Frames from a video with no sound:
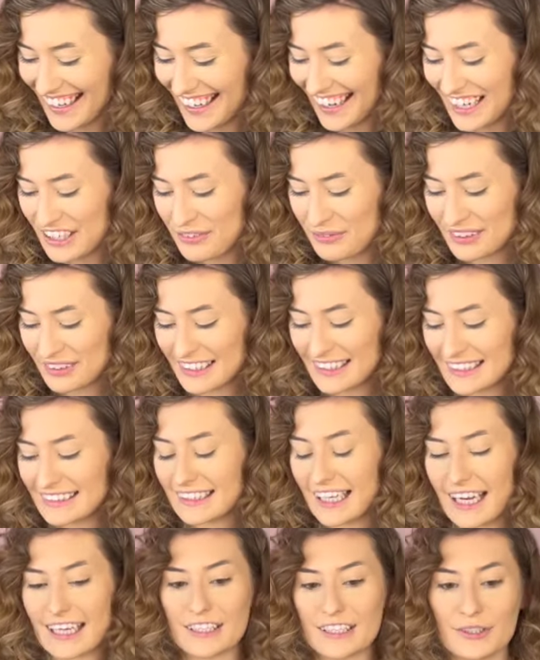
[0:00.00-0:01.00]
And with this,
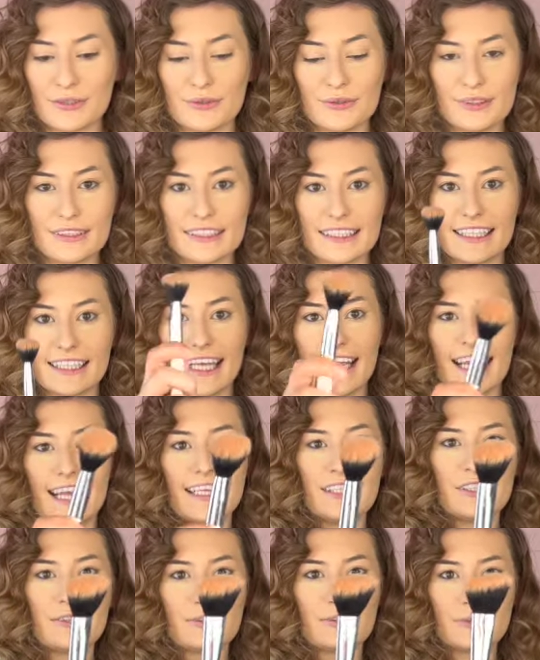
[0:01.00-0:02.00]
I use an
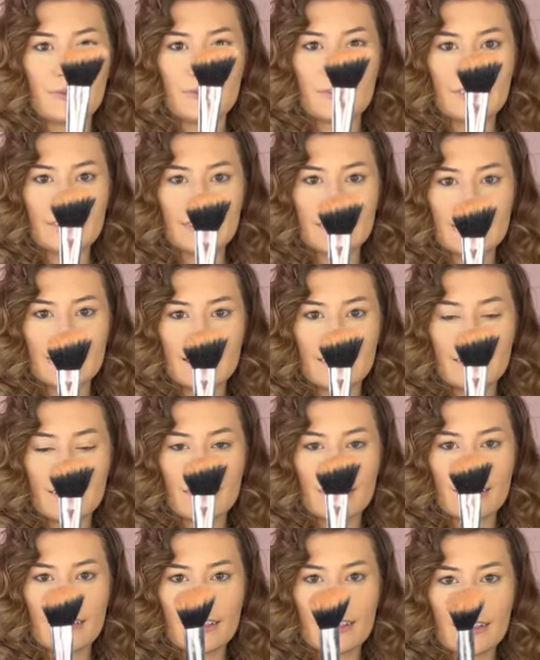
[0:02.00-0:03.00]
angled
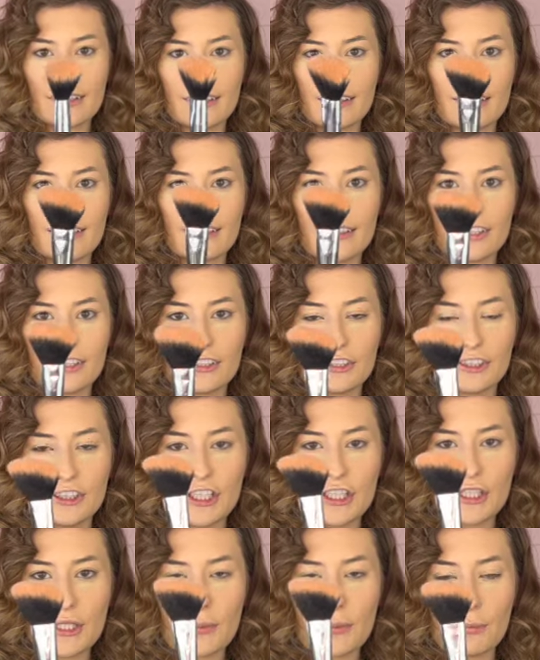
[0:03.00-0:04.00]

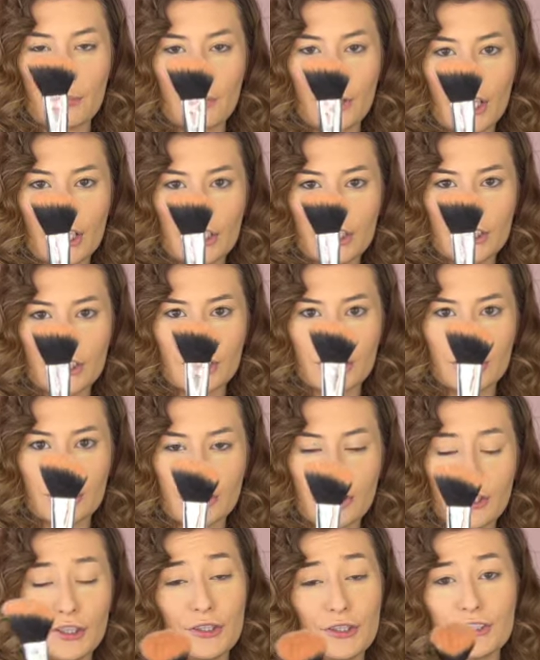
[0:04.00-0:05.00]
cheek brush.
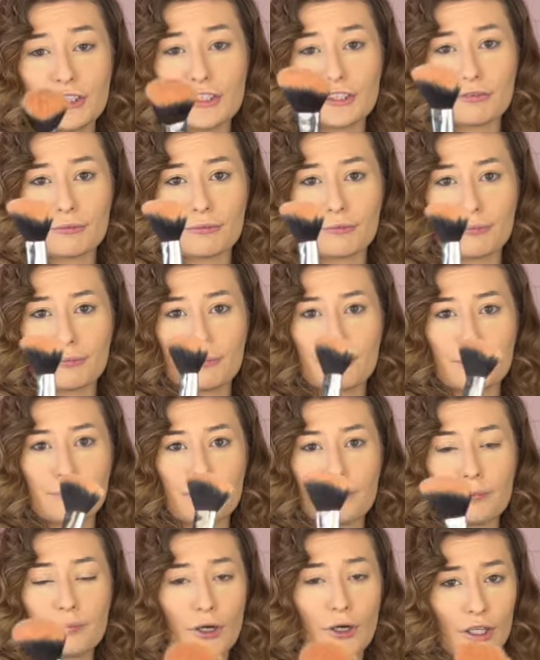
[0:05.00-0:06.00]
You can use this for
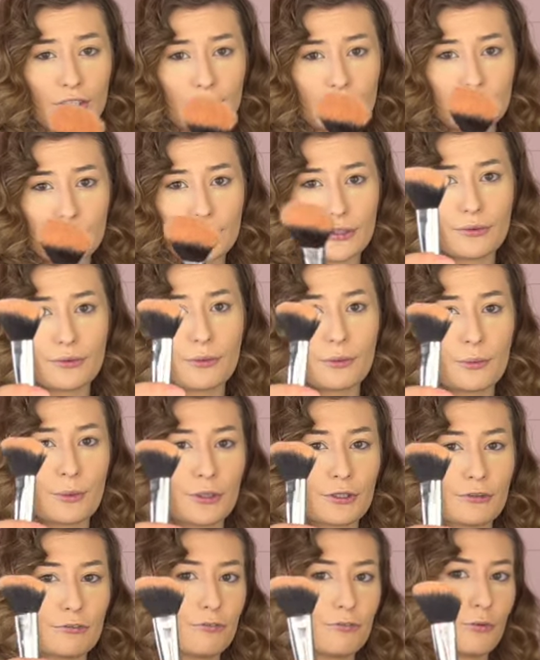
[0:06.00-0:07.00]
bronzer
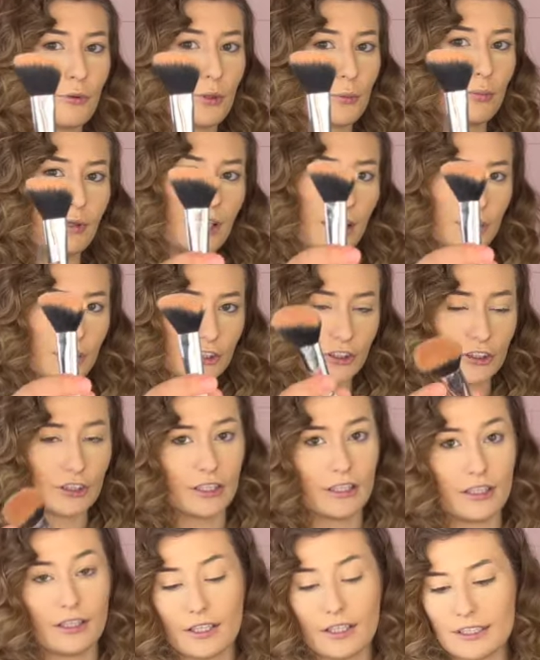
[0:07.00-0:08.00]
or for blush.
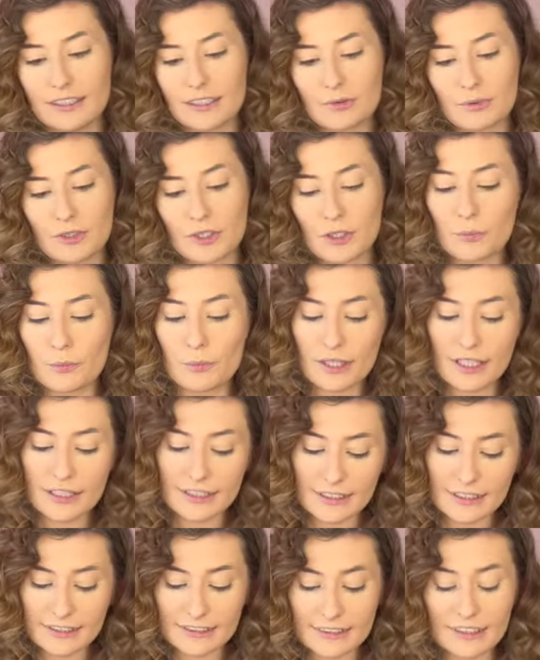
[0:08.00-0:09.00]
It's up to you, but it
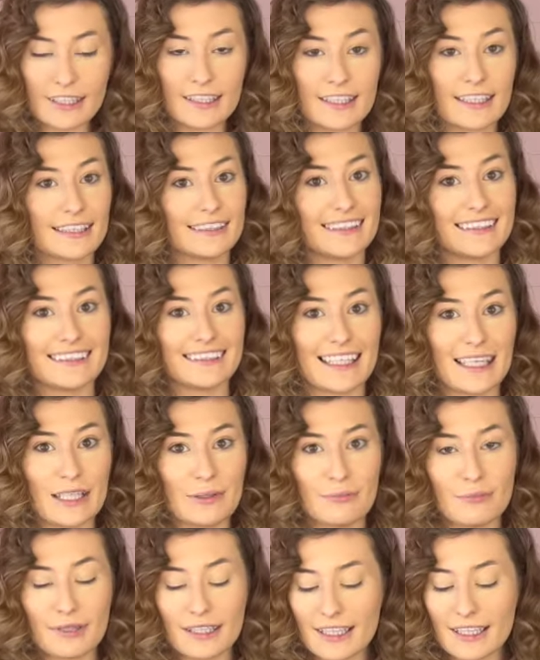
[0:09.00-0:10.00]
is in that
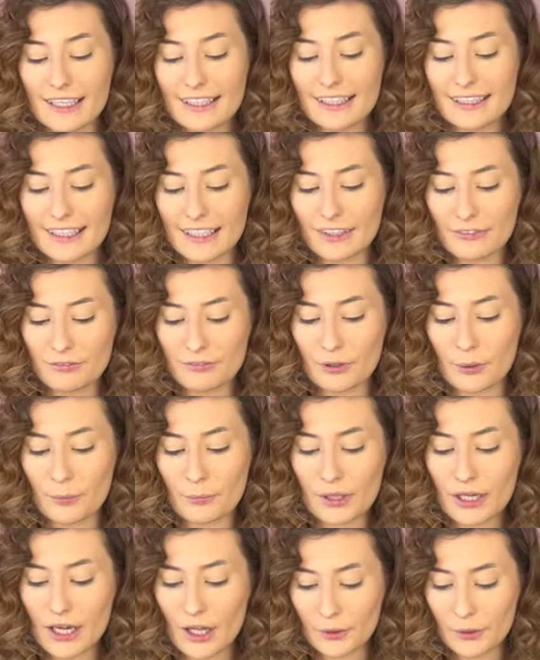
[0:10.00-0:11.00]
same kit from
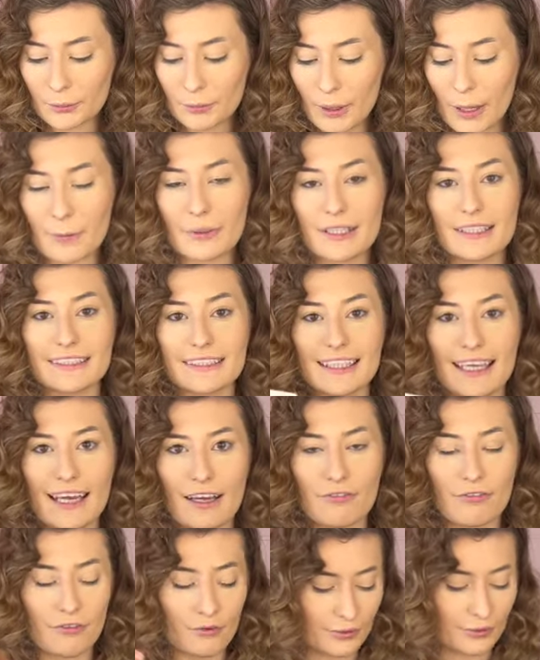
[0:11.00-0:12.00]
ColourPop. It is the
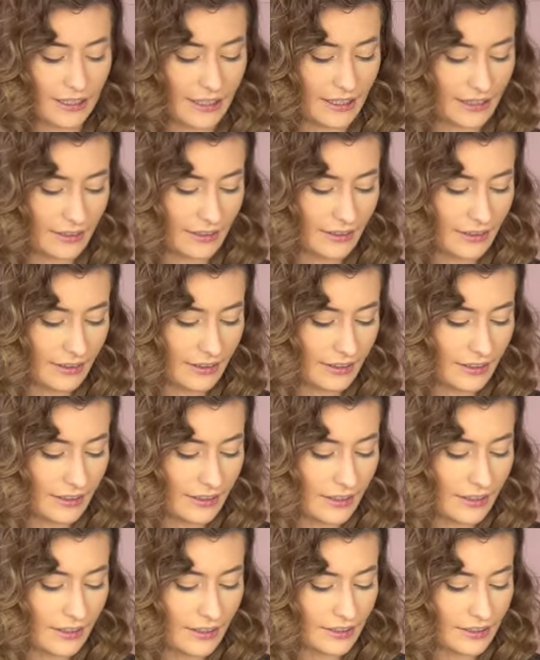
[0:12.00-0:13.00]
F3.
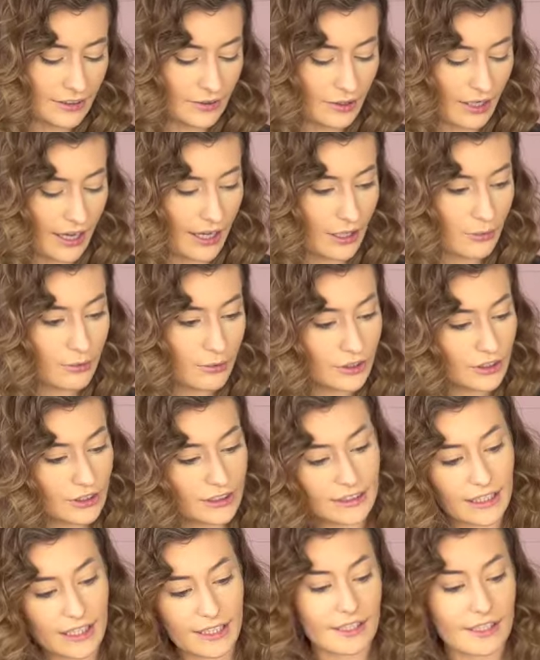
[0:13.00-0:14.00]
So I will
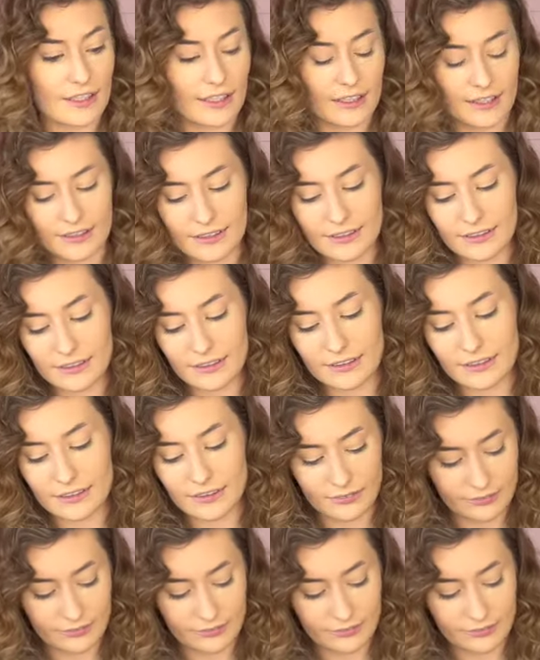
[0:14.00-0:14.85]
just take this,